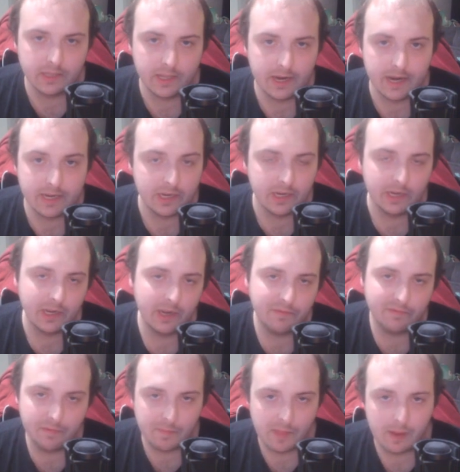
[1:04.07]
I didn't
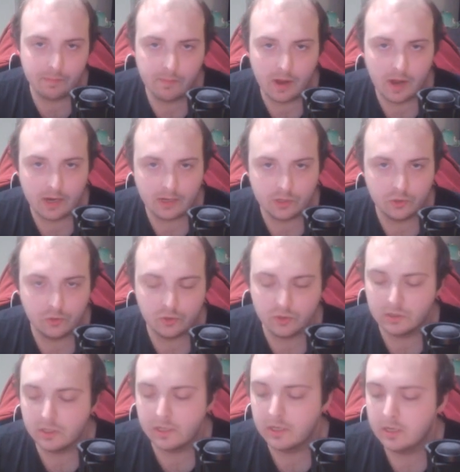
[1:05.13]
get from that box
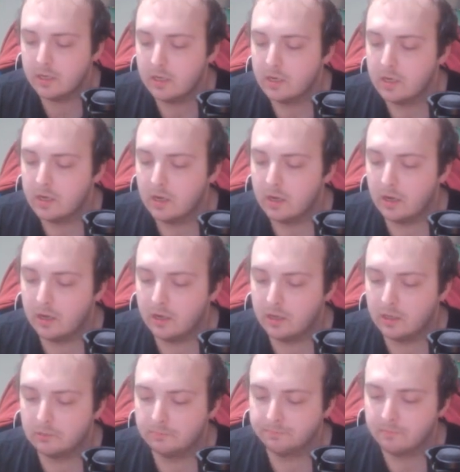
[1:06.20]
usually.
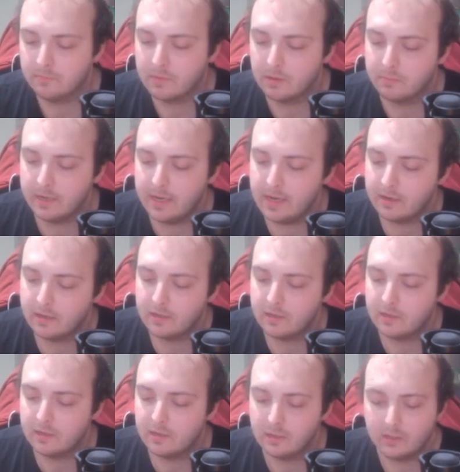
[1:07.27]
But yeah,
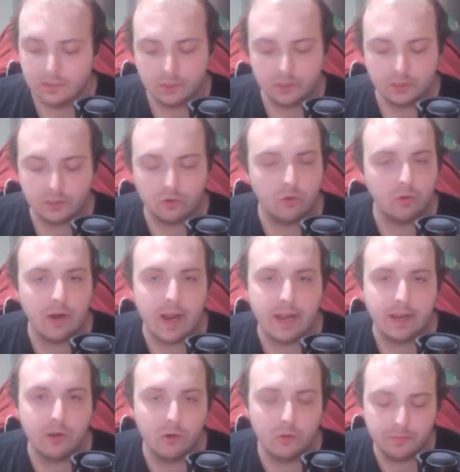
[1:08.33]
let's just
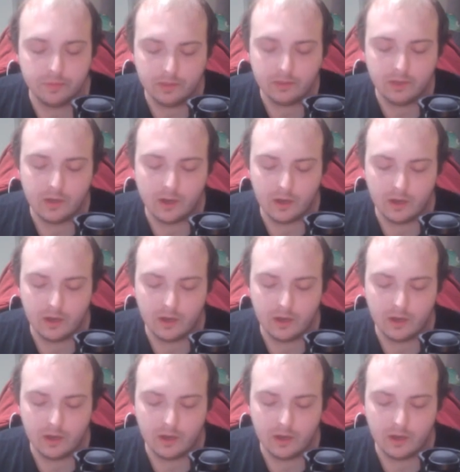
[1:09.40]
crack it open.